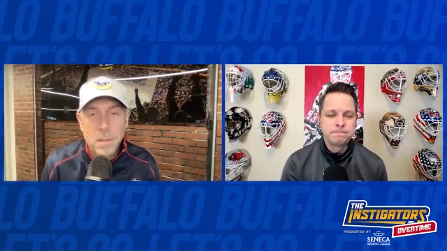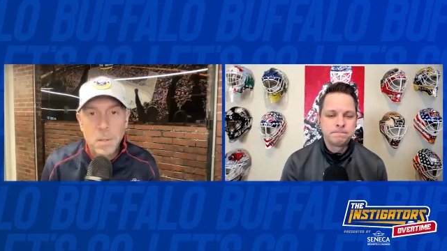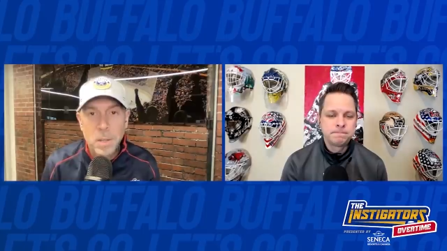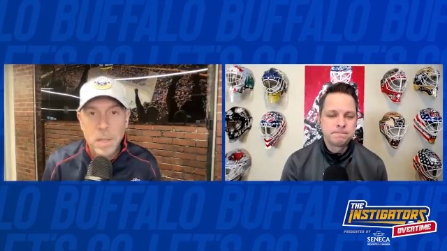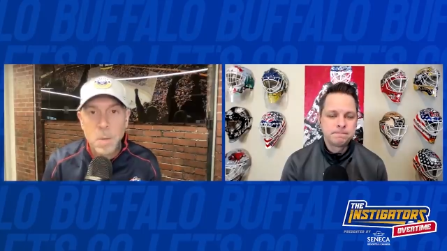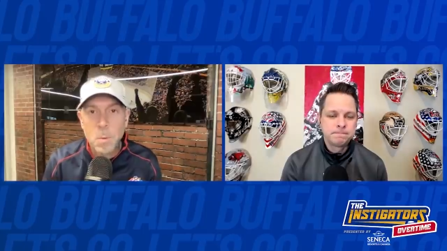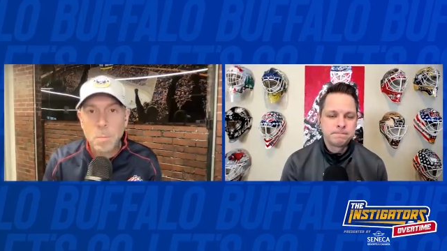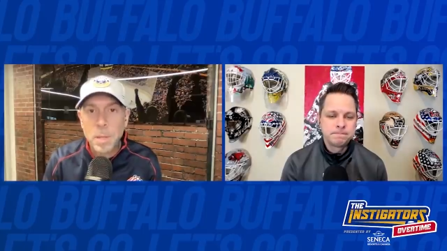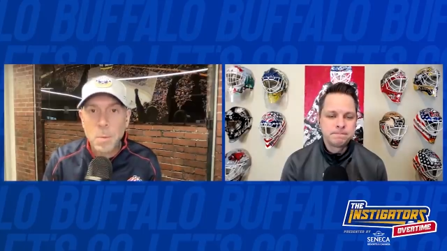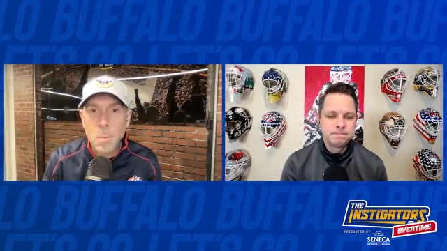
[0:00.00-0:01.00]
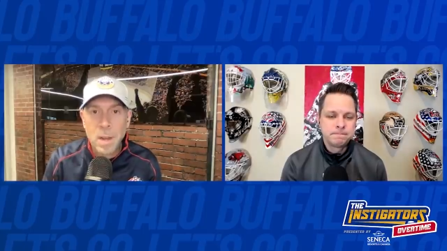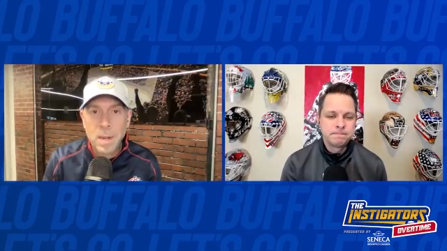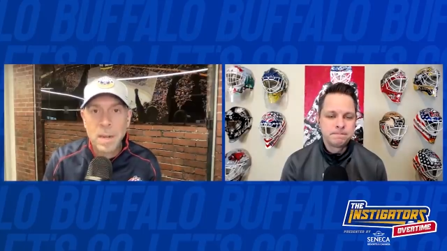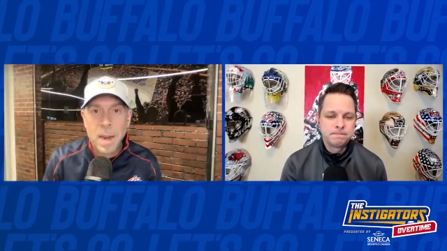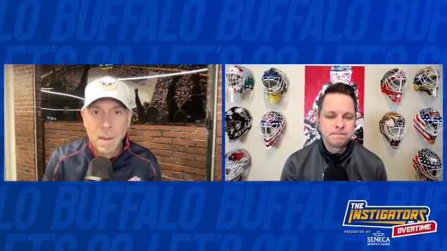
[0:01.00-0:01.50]
Speaker 1: though, that they will be the
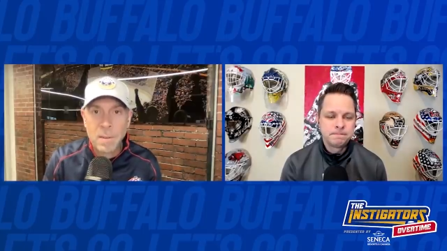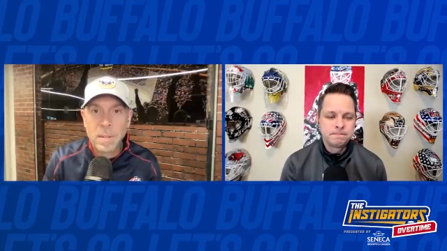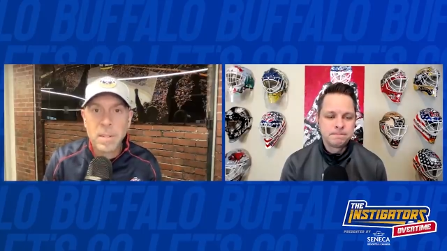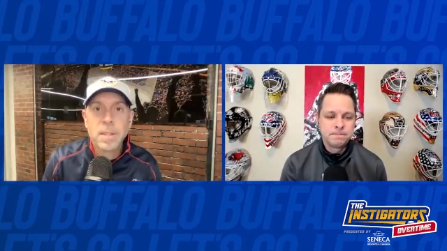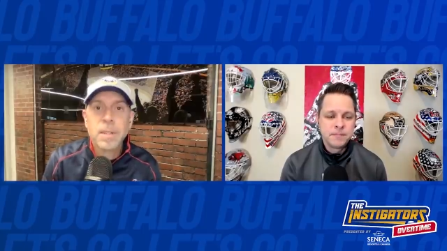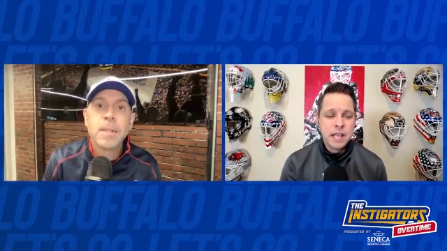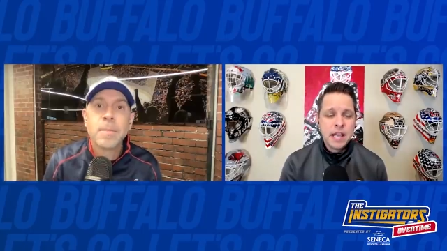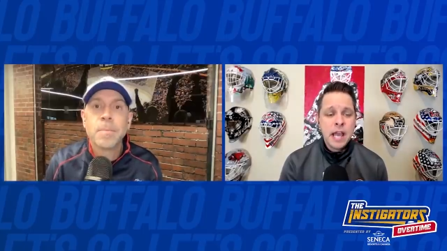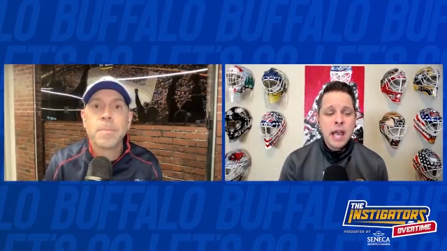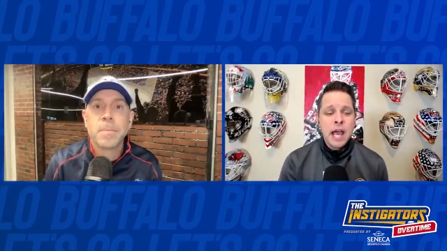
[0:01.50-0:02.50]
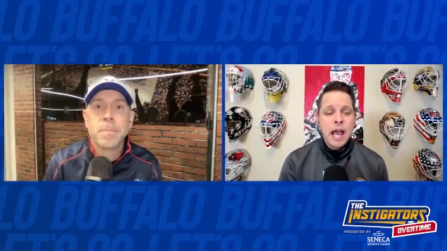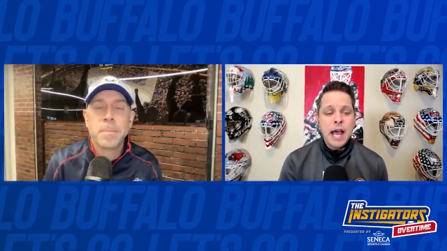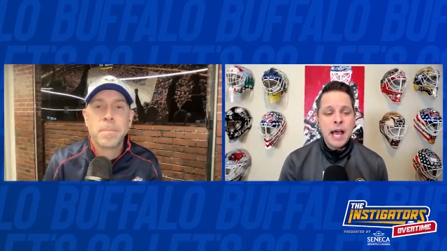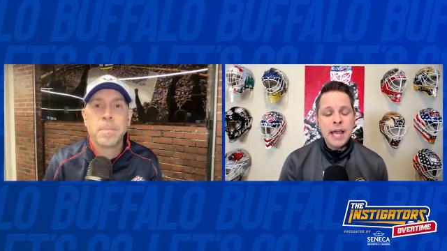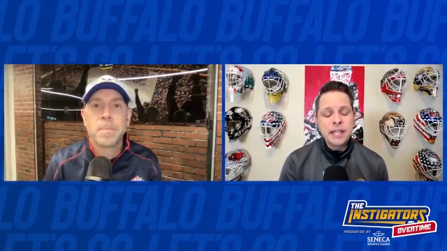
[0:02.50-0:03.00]
one out.
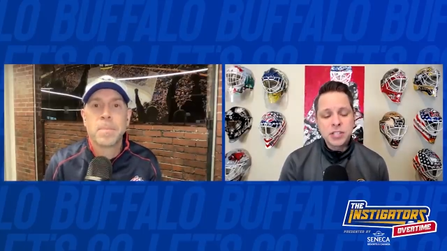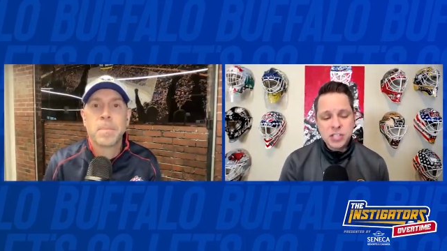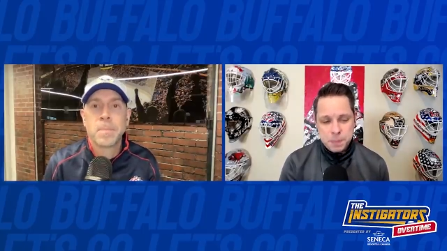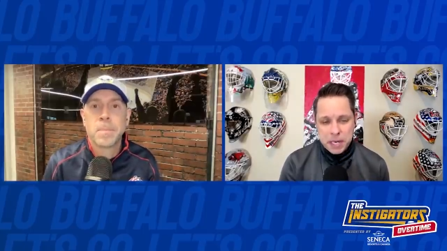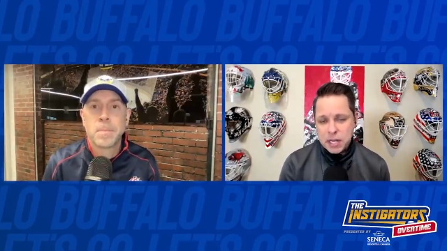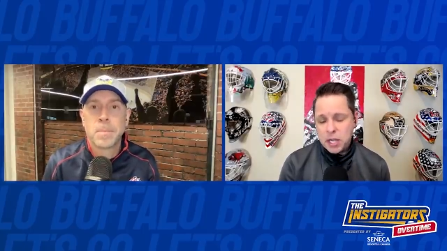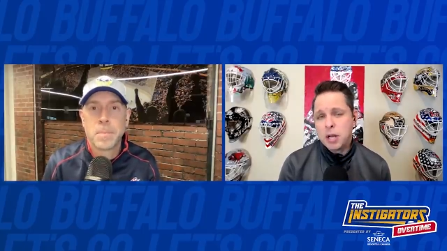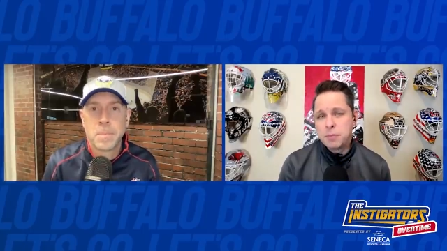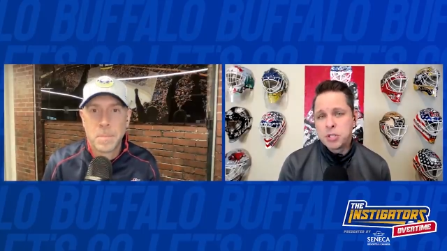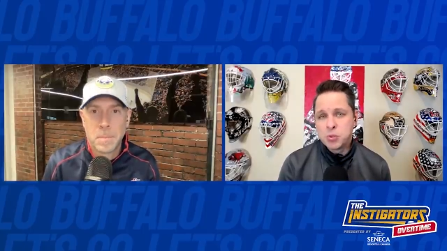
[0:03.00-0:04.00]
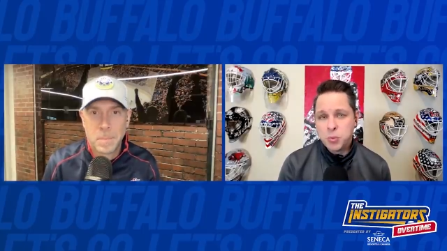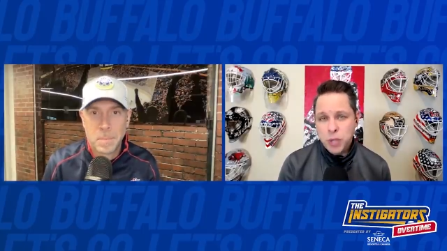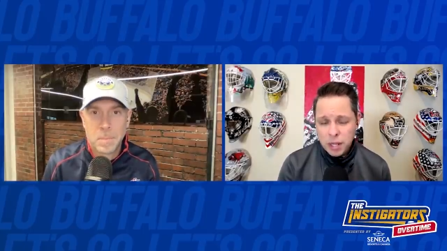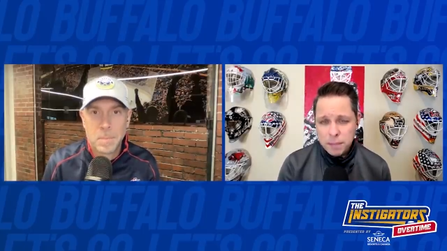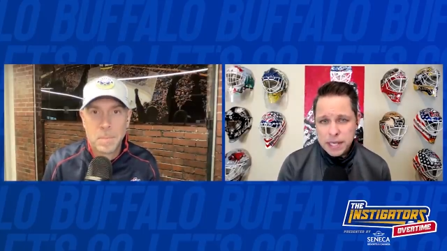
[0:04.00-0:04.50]
Speaker 2: I suspect Columbus
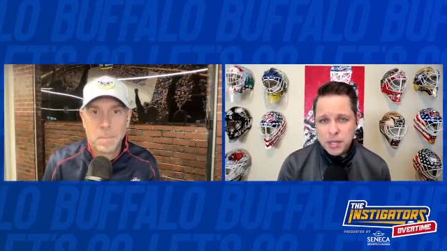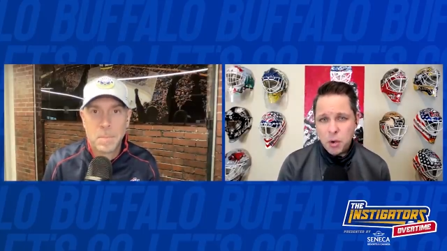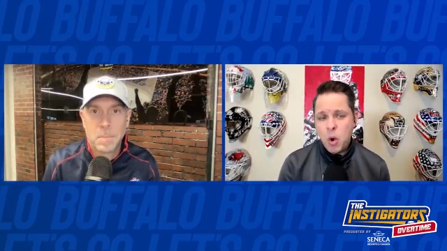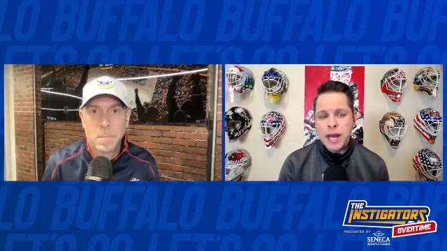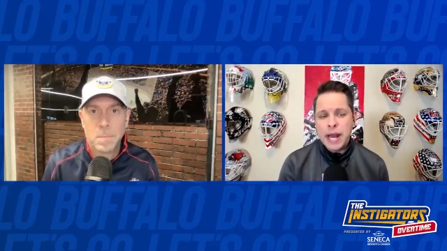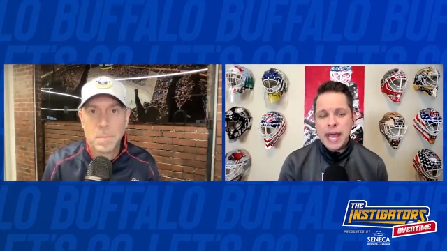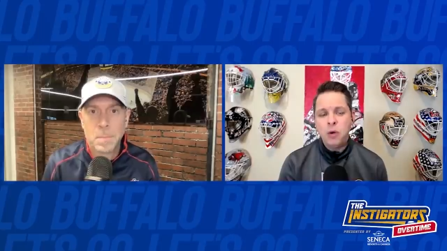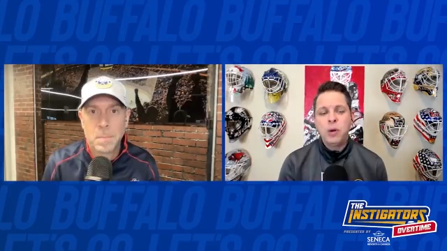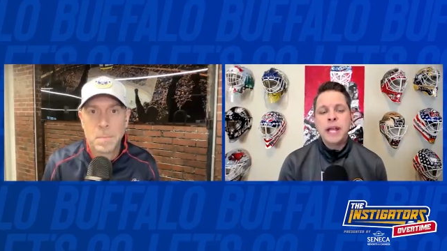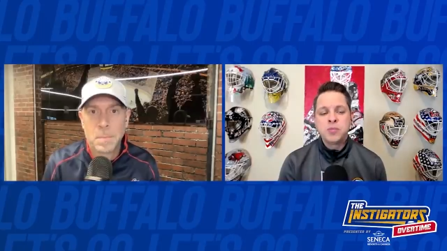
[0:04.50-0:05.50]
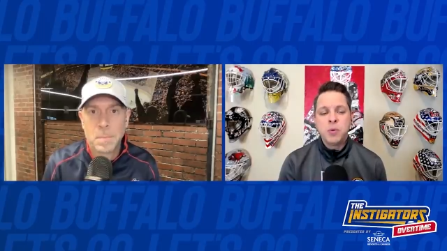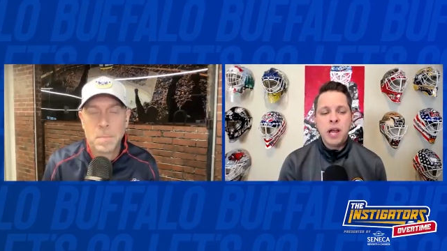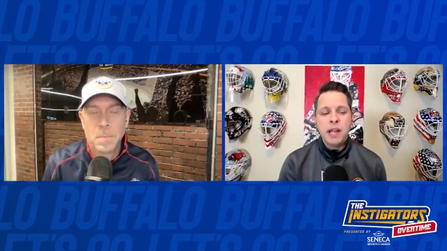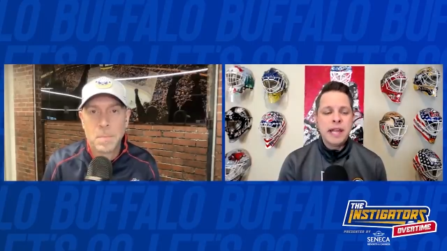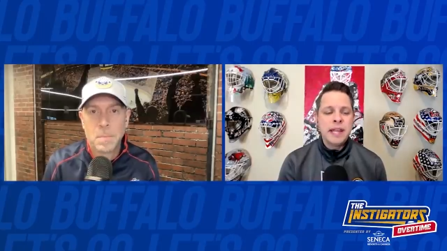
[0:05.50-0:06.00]
will be the one out as
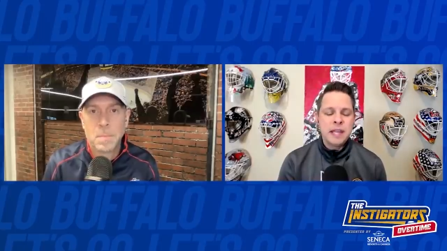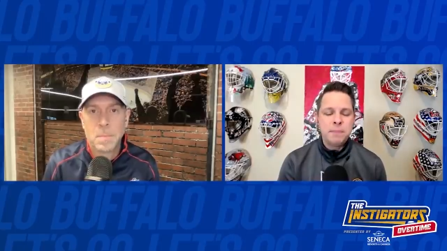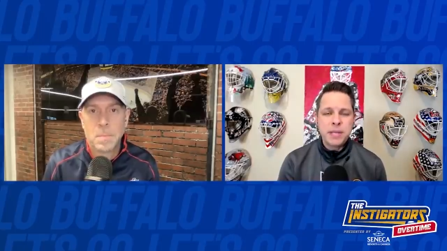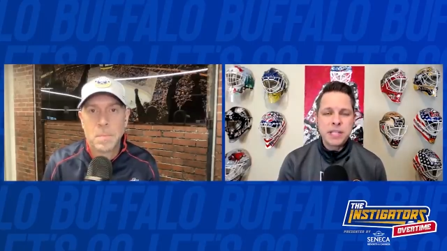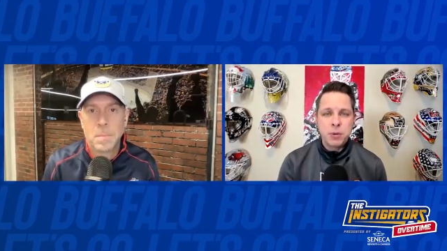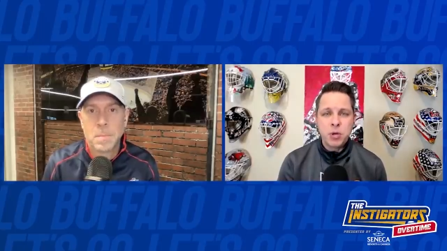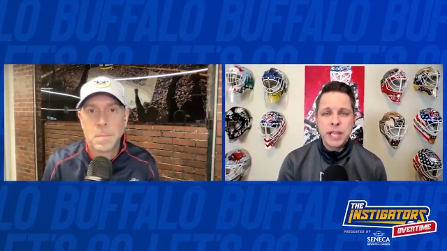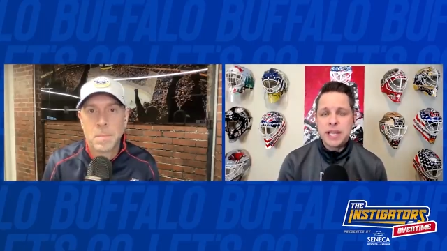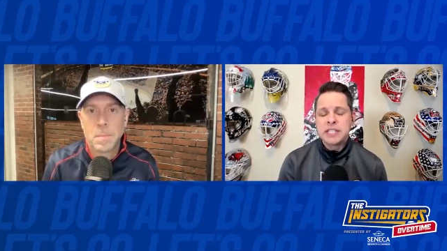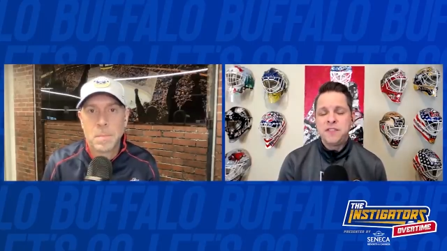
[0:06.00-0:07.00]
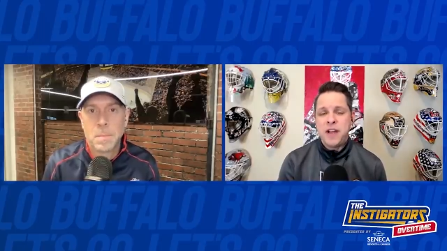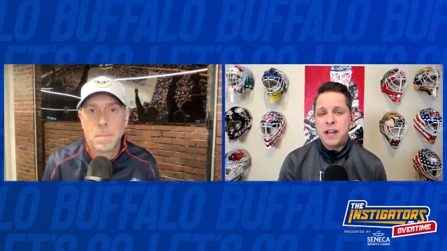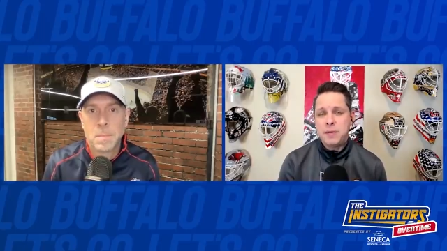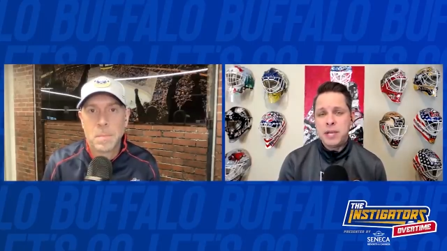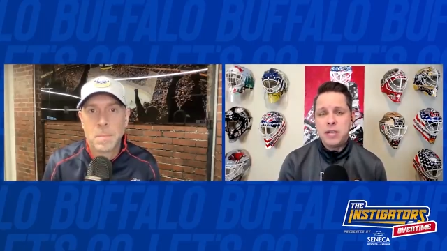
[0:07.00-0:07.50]
well. I think Pittsburgh is
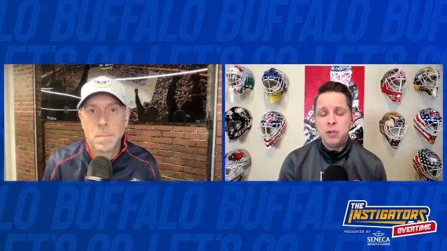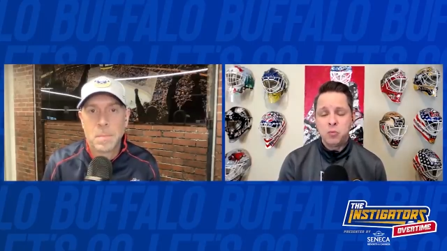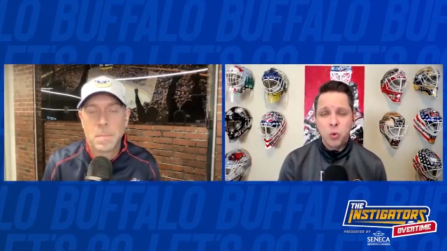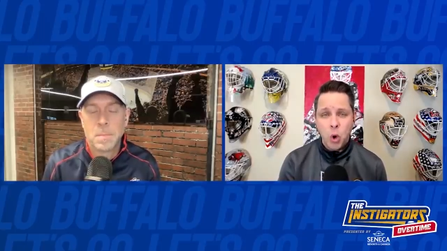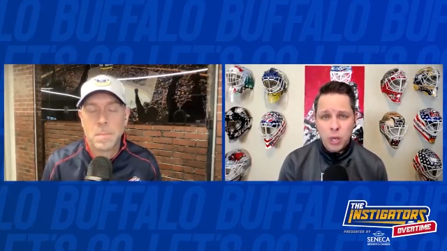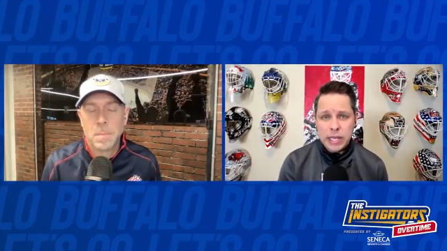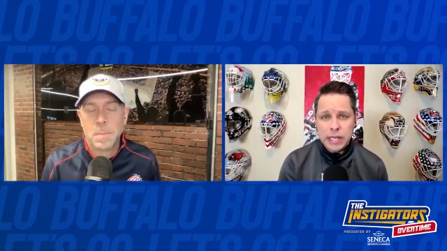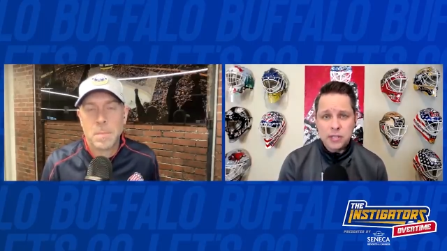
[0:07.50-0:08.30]
finally rolling.